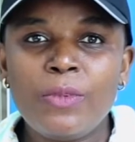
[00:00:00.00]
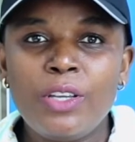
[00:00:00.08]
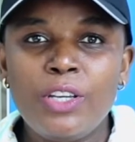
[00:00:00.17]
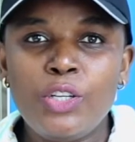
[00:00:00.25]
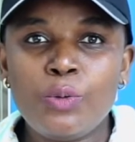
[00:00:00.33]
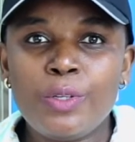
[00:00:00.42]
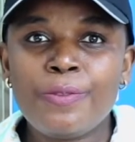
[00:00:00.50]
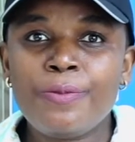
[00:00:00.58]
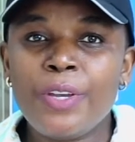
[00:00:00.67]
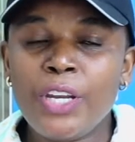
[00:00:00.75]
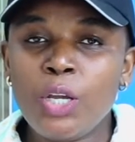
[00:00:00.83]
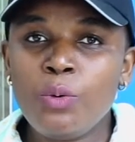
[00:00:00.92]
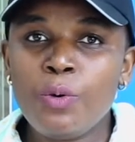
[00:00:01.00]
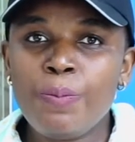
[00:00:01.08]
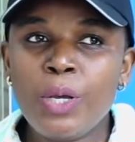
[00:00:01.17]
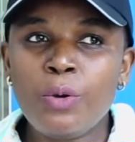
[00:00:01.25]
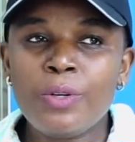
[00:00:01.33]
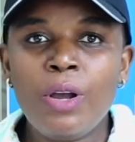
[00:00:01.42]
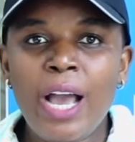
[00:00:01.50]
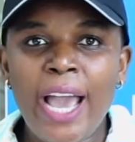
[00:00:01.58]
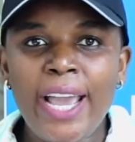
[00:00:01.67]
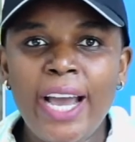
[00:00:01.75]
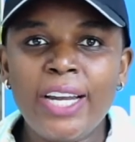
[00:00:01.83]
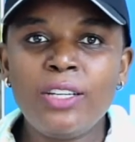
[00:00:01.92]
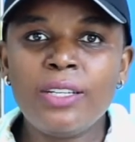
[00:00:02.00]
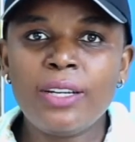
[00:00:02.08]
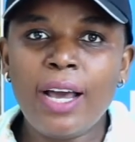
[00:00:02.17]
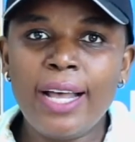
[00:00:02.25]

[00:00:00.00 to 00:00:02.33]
It was very good because I had